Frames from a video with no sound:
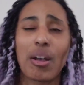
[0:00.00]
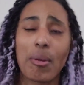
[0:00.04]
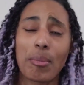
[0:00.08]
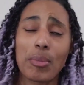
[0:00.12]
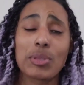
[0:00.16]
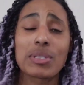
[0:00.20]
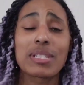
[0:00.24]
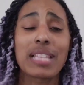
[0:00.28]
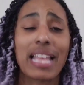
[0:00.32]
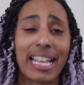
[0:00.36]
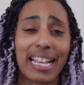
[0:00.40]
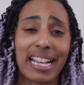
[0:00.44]

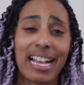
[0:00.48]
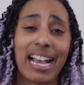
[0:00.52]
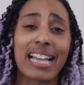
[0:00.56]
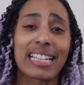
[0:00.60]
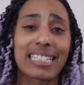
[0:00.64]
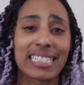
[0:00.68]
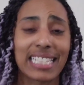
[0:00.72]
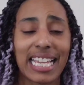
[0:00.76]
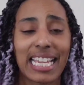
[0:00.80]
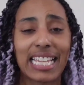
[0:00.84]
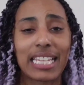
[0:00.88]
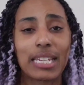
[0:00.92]
almost like
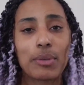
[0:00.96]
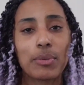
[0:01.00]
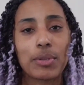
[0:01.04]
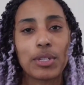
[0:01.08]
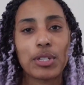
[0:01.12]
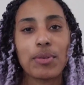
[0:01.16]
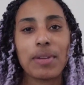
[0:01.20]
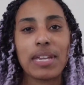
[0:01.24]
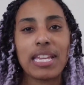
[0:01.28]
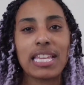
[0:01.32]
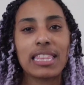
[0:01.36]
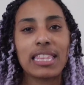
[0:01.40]
cotton candy,
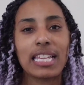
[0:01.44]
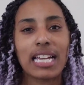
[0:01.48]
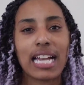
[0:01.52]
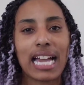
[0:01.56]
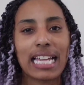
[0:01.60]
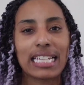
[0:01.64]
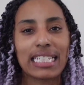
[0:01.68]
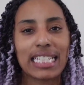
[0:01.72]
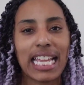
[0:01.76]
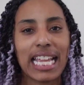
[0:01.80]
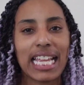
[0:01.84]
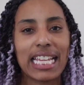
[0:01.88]
when you eat the
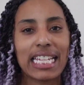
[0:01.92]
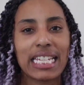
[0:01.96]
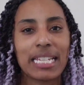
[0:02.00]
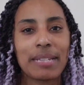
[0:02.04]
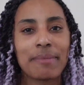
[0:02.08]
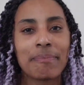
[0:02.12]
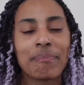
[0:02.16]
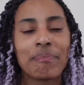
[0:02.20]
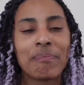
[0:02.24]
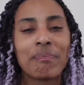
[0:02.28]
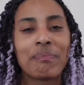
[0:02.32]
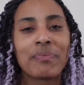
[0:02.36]
cotton
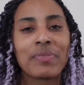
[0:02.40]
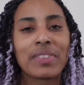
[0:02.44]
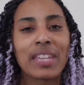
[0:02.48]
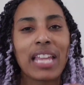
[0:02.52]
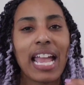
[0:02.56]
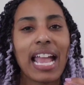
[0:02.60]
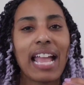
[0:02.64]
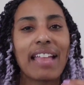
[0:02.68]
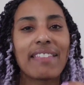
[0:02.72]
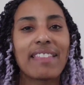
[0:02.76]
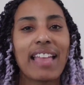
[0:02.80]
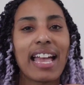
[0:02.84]
candy
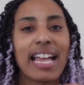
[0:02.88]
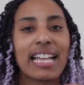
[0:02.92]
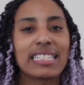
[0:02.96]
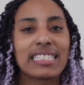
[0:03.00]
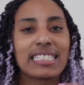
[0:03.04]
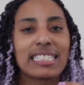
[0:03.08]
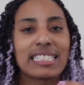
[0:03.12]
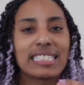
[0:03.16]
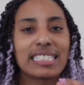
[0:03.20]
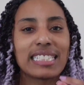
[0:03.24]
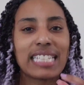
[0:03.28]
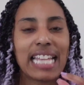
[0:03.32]
and
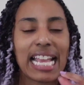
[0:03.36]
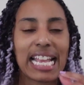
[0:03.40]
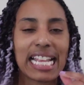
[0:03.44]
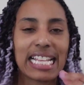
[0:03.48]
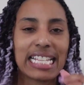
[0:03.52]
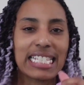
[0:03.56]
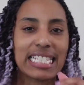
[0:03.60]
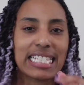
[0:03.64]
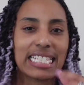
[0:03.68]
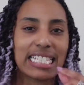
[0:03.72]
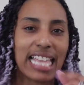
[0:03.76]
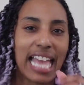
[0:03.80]
that
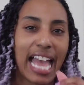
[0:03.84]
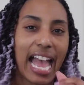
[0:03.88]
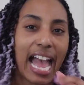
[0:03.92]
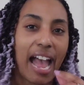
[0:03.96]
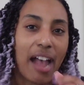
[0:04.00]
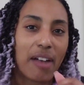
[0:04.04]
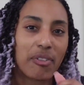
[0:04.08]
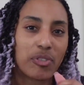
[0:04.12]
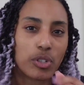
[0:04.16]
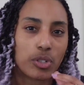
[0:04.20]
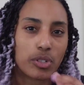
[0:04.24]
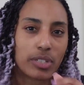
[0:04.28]
taste,
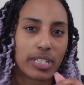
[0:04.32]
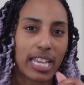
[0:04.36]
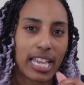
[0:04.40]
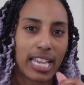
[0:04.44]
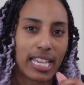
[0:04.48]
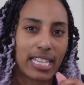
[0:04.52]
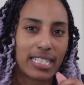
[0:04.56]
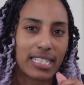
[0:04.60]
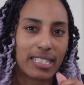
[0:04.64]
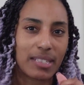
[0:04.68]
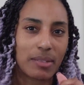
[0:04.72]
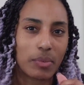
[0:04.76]
the
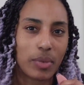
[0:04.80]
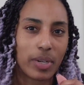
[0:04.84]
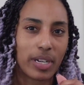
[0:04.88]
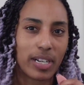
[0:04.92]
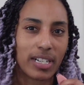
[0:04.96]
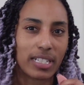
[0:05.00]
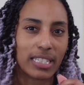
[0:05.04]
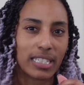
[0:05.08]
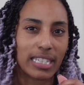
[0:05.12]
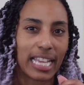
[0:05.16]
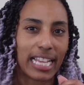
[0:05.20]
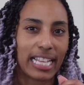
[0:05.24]
aftertaste
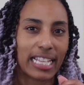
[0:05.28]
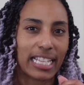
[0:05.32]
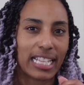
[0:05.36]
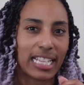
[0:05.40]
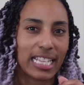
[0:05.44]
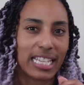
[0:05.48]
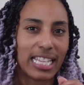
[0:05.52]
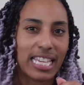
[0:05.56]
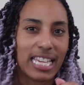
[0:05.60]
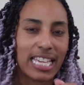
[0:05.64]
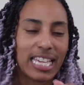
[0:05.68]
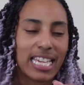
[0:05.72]
where
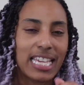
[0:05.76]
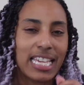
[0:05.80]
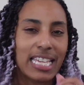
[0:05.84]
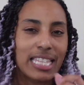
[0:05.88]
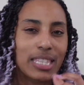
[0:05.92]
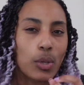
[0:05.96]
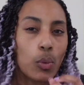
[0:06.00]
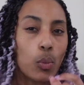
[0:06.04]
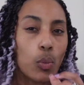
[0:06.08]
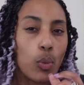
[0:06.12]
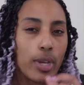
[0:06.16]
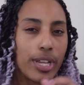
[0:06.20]
like
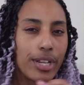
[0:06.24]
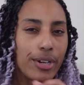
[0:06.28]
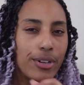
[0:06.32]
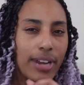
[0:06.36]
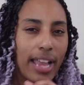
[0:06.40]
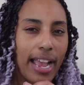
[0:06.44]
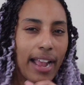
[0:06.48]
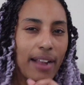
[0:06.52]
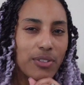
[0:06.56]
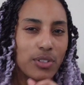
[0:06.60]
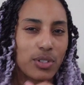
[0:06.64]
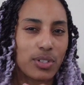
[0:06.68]
the
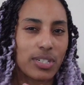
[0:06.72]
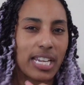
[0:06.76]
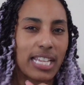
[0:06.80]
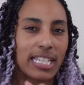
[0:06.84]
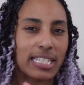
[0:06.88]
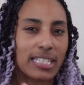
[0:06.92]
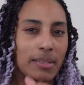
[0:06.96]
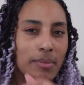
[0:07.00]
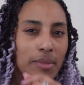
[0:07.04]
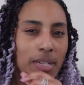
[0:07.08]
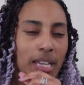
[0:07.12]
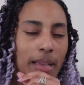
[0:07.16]
weird
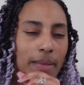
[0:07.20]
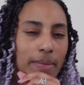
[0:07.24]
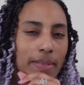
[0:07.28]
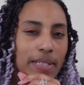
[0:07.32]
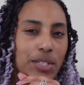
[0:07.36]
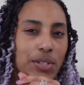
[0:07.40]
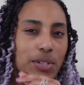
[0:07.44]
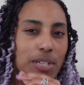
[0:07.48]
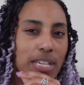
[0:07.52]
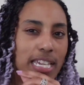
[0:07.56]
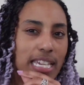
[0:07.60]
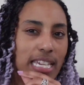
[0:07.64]
aftertaste sometimes
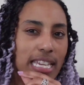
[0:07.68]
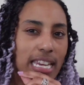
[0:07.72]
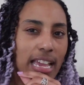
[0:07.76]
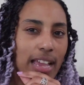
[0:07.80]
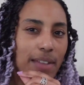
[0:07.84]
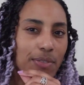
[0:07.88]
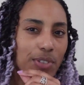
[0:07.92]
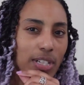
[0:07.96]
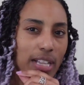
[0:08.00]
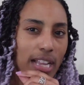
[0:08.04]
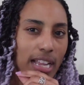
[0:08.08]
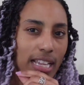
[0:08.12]
that you get
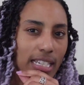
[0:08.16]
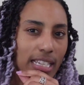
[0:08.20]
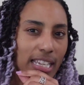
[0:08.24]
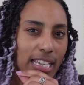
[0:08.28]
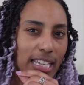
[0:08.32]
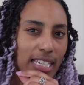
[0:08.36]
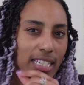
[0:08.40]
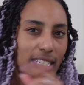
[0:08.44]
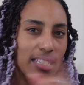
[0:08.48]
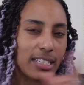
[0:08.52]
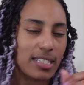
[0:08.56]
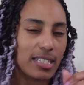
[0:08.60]
after cotton
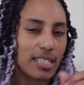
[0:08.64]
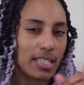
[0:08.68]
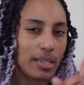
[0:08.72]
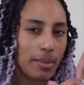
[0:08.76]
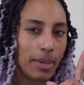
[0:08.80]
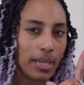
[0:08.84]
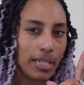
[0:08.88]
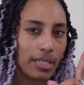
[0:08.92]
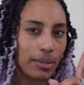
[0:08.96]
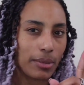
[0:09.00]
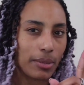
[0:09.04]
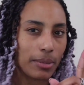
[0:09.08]
candy. Does
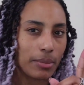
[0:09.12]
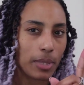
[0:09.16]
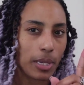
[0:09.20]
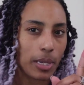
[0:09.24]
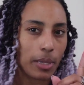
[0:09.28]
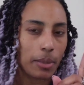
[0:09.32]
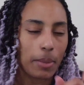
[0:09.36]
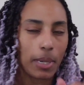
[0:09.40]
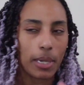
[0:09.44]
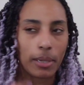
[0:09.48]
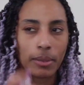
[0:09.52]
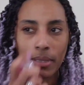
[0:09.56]
anybody know what I'm
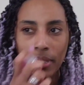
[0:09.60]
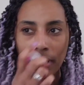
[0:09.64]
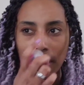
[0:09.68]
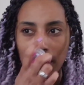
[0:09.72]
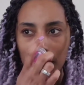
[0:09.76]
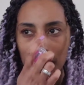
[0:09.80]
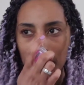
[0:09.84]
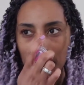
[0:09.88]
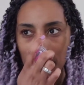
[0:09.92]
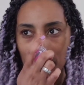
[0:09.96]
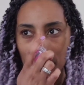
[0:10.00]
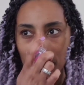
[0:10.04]
talking about?
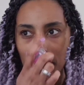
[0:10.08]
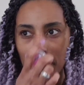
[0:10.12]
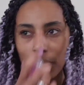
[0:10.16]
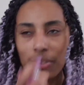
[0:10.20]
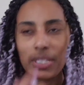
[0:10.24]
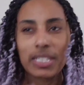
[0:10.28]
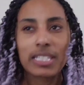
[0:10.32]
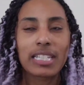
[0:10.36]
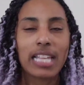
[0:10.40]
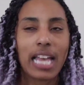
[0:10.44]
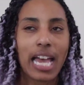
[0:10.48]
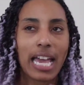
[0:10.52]

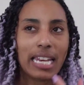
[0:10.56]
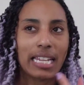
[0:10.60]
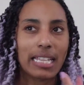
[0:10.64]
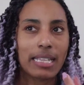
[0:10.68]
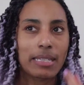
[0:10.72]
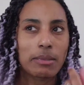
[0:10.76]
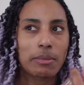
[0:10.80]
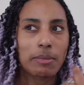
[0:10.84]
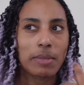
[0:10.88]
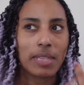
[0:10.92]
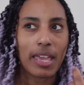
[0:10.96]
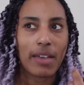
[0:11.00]
This kind
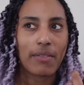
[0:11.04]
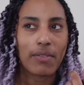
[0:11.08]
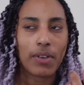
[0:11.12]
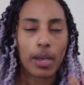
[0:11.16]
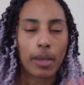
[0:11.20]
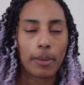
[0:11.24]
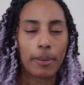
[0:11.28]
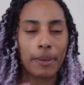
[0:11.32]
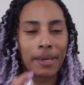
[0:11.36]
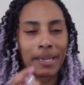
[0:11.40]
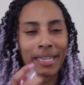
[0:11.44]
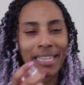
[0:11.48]
of gives me that
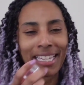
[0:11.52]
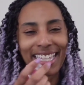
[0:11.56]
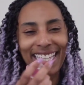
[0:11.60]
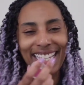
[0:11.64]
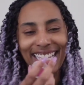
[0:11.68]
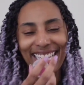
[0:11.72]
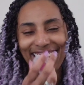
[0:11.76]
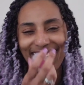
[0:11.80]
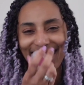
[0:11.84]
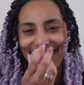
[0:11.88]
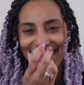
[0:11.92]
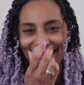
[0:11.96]

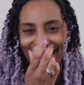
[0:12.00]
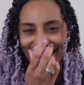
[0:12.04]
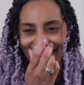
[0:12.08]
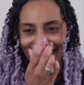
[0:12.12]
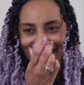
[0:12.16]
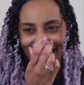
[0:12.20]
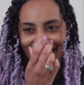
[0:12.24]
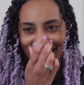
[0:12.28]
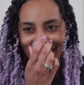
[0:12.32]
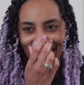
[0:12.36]
vibe.